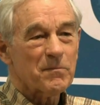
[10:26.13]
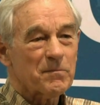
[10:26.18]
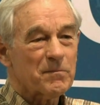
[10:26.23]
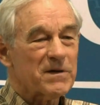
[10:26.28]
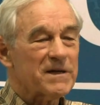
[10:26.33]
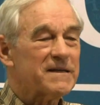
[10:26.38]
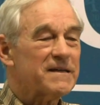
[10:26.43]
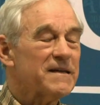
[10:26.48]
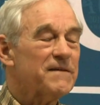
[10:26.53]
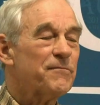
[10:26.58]

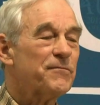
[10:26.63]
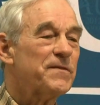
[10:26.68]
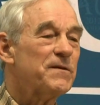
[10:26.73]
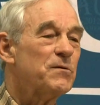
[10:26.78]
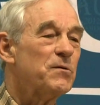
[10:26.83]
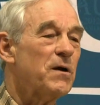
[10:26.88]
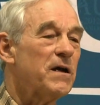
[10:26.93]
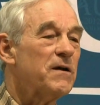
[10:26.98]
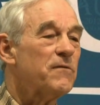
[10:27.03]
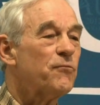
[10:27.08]
But
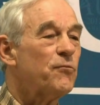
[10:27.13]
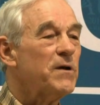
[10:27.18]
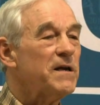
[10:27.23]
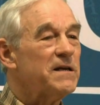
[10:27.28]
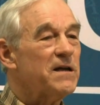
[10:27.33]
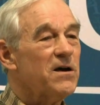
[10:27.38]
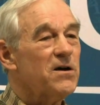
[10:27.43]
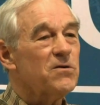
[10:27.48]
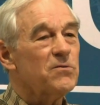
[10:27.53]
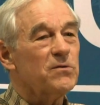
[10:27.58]
if we
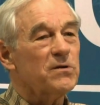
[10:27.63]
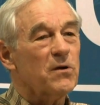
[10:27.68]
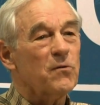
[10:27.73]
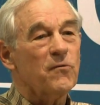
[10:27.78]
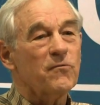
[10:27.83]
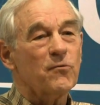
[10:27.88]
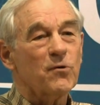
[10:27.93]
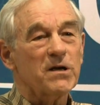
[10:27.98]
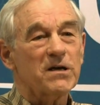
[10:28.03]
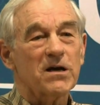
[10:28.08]

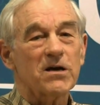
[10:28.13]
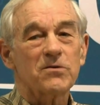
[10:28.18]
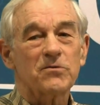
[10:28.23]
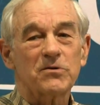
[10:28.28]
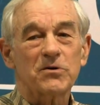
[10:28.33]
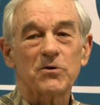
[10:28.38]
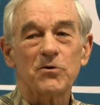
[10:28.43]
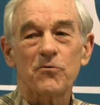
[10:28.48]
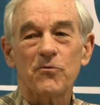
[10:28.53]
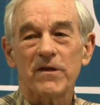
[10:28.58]
don't
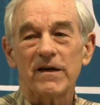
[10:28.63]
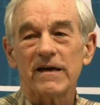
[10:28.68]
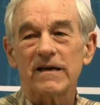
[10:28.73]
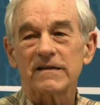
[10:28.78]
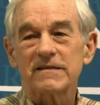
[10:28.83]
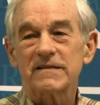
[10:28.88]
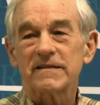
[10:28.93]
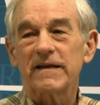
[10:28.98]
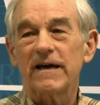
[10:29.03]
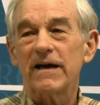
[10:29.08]
do this,